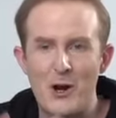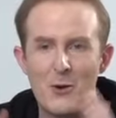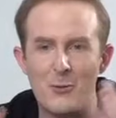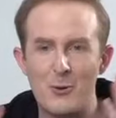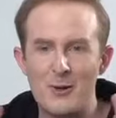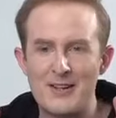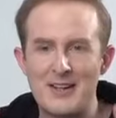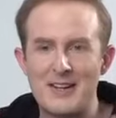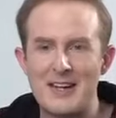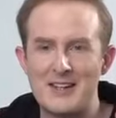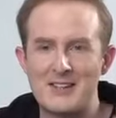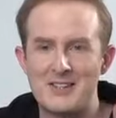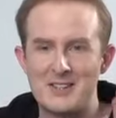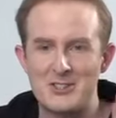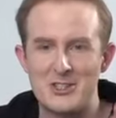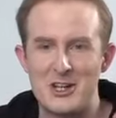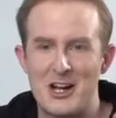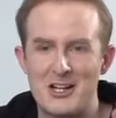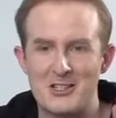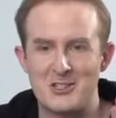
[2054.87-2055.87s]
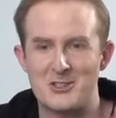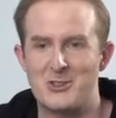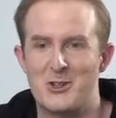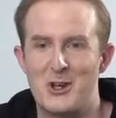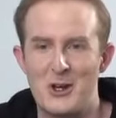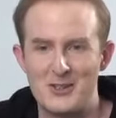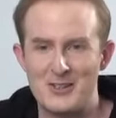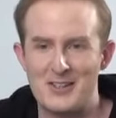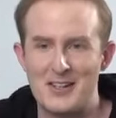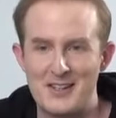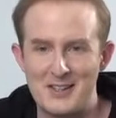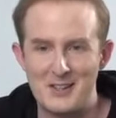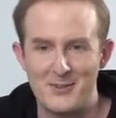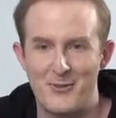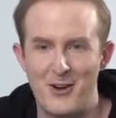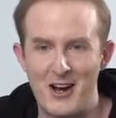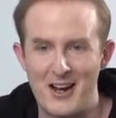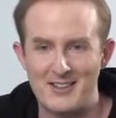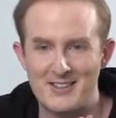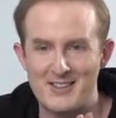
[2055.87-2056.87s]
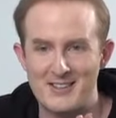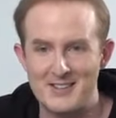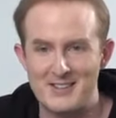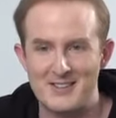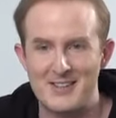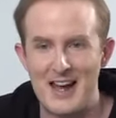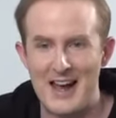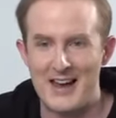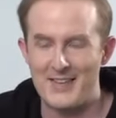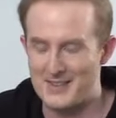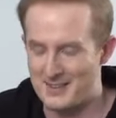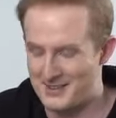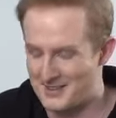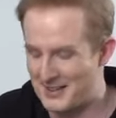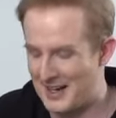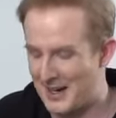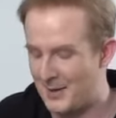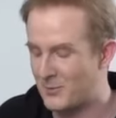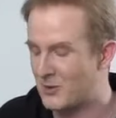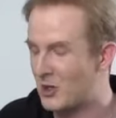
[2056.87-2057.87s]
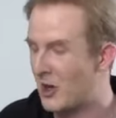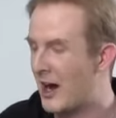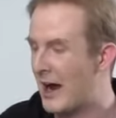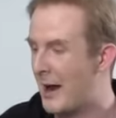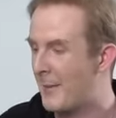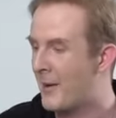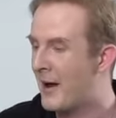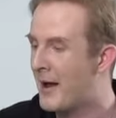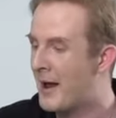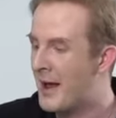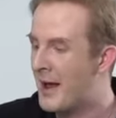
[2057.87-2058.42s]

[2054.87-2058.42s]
I would need to charge 13 devices at the same time?